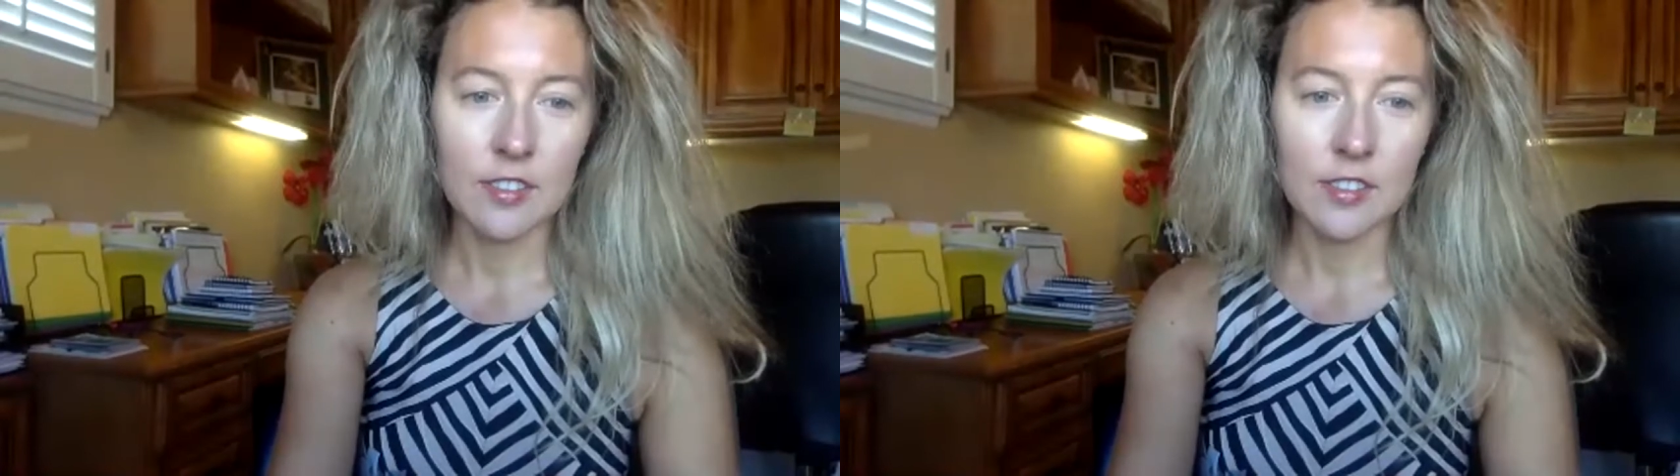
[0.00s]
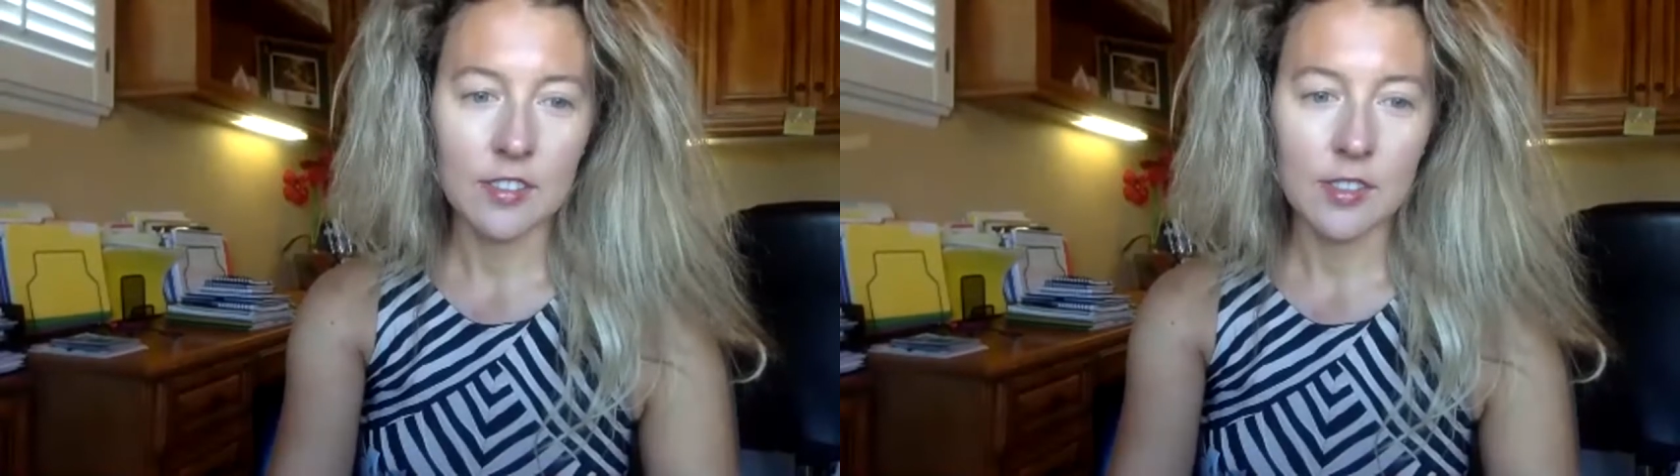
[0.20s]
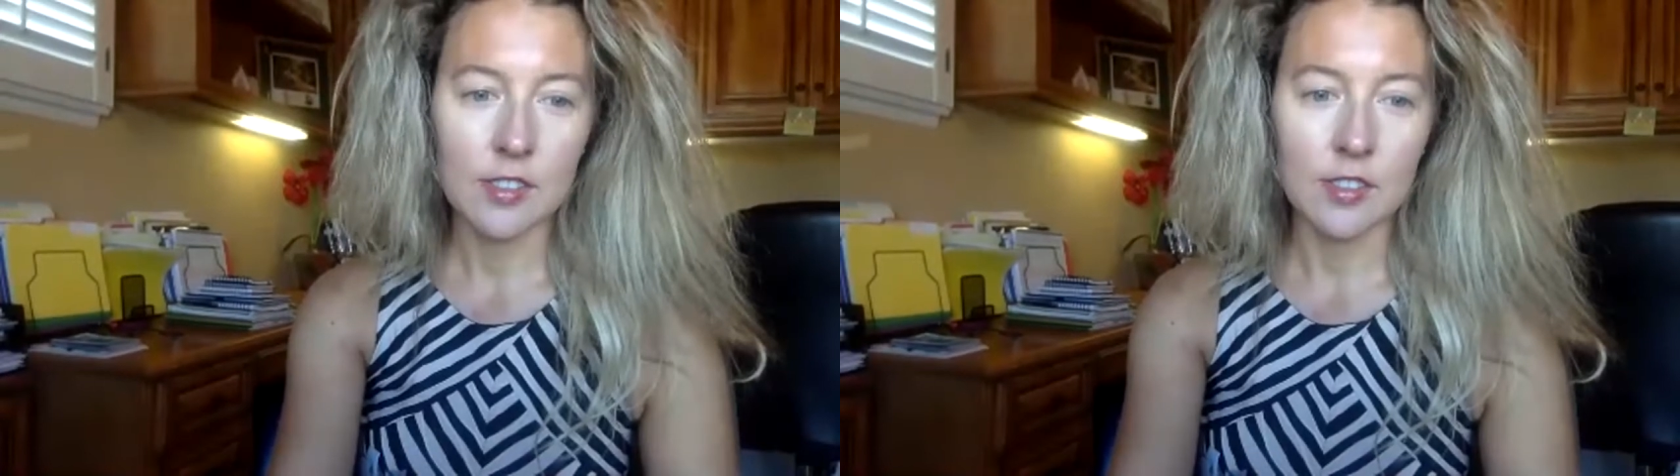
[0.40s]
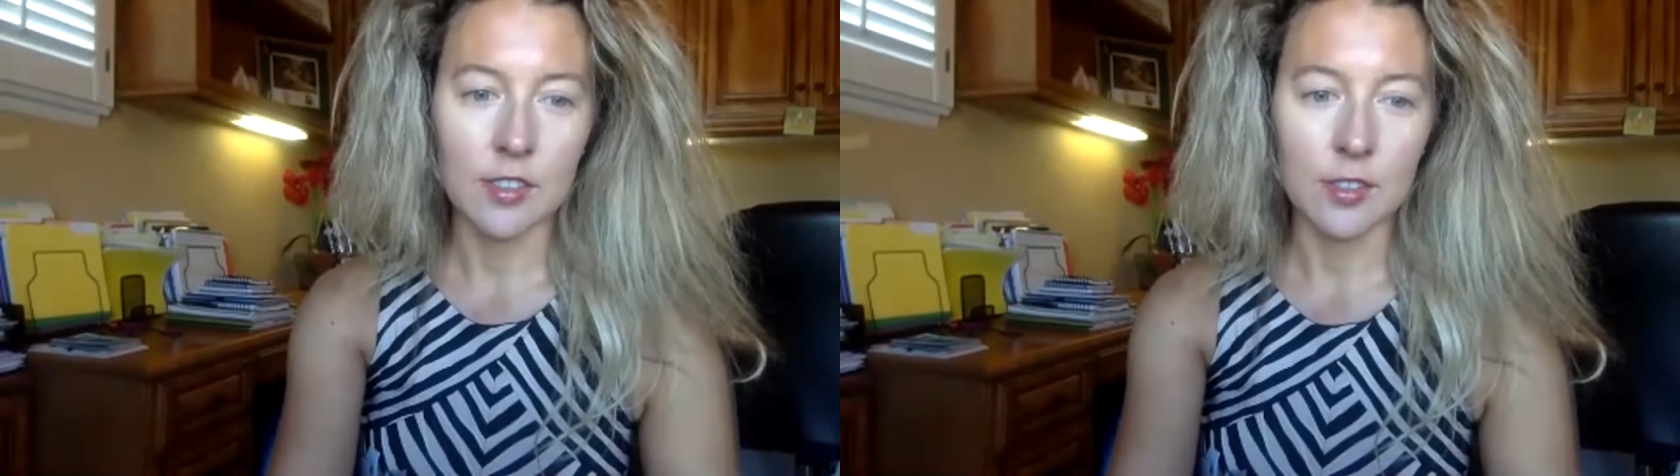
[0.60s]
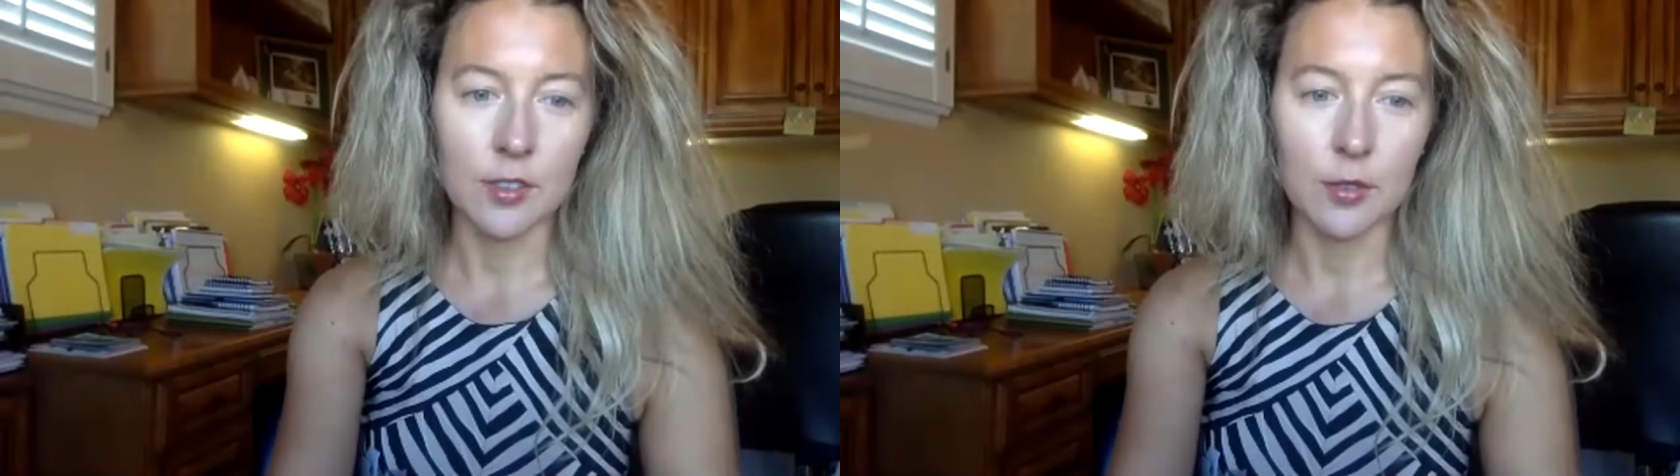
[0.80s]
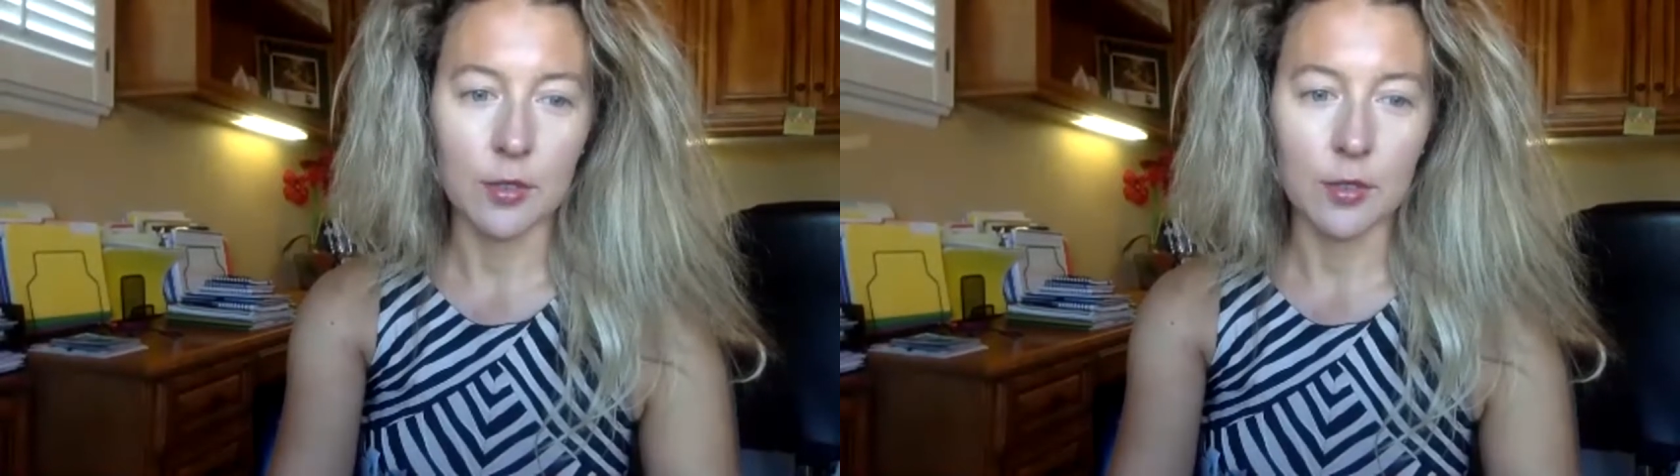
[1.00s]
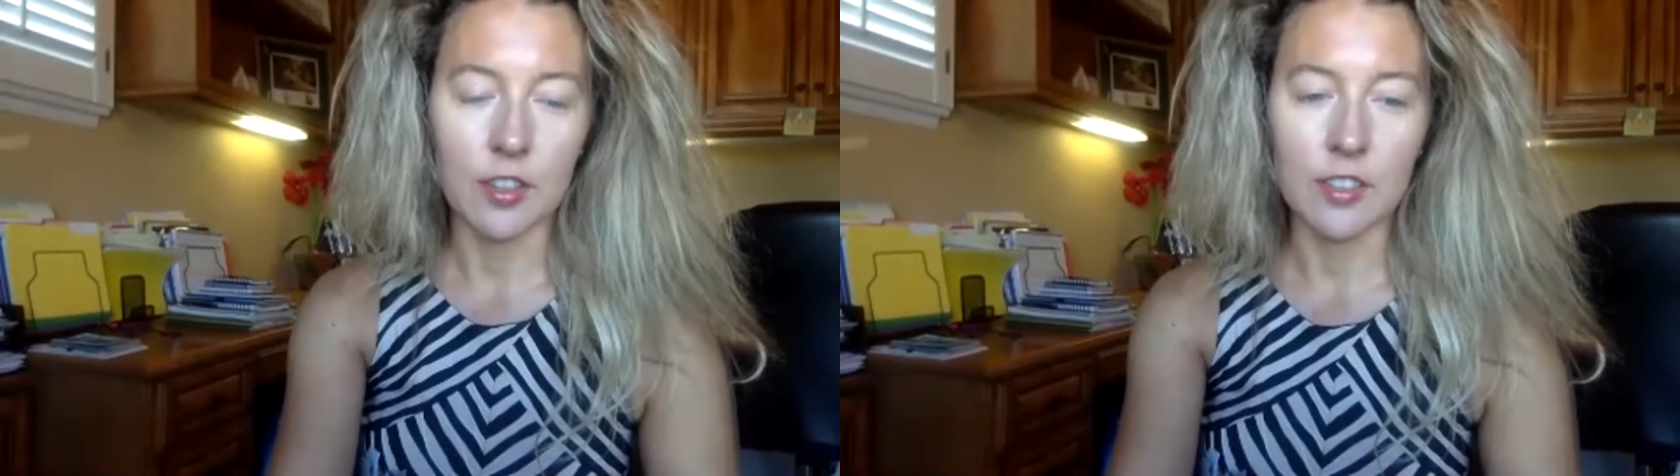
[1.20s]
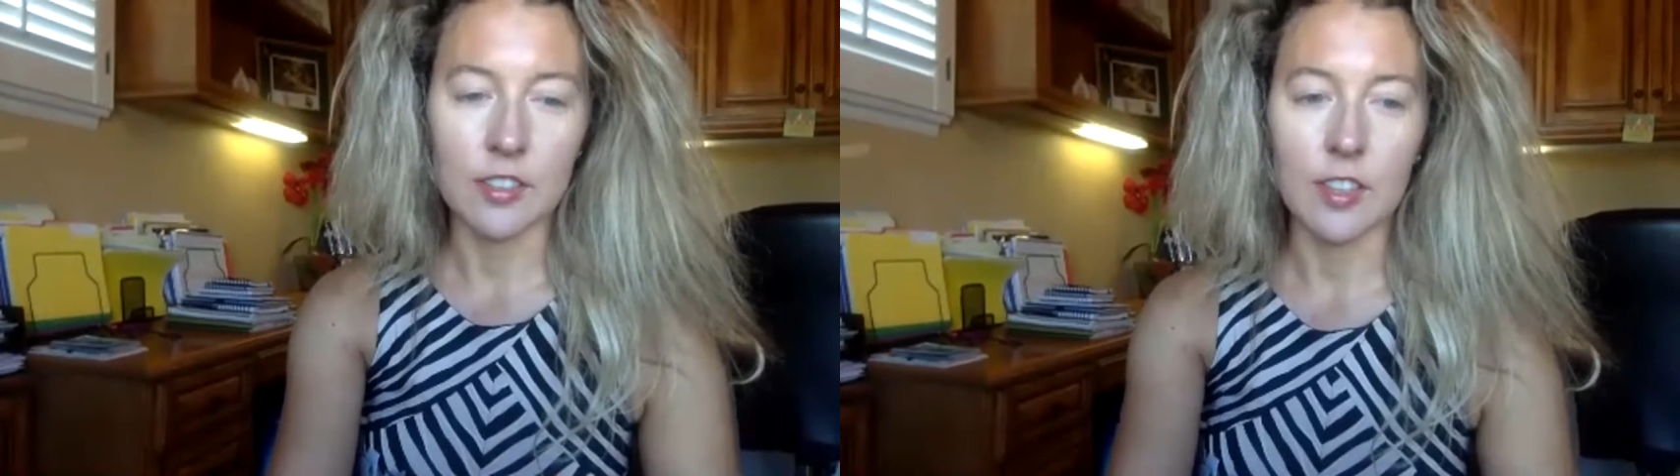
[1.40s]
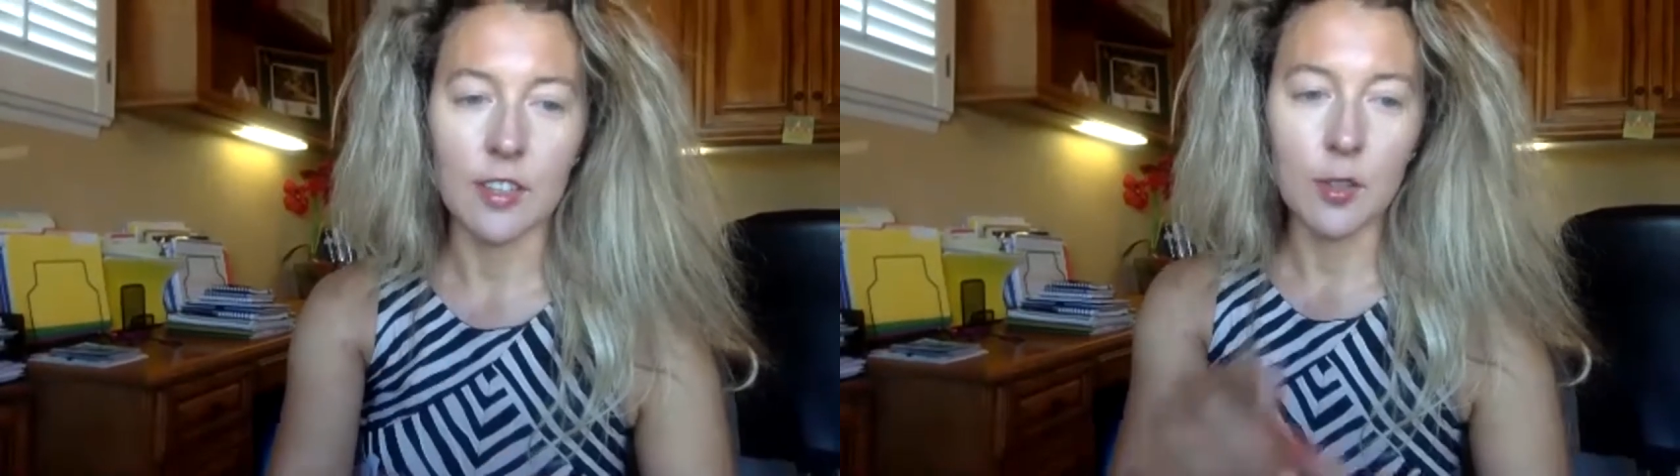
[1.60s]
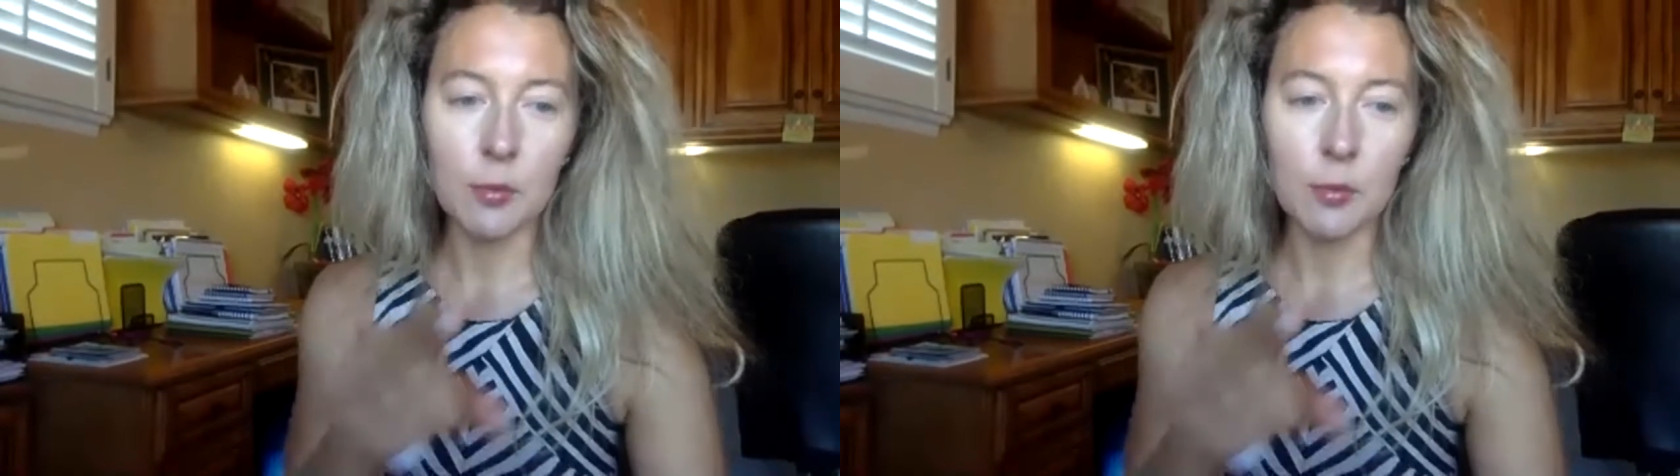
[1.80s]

So there's a little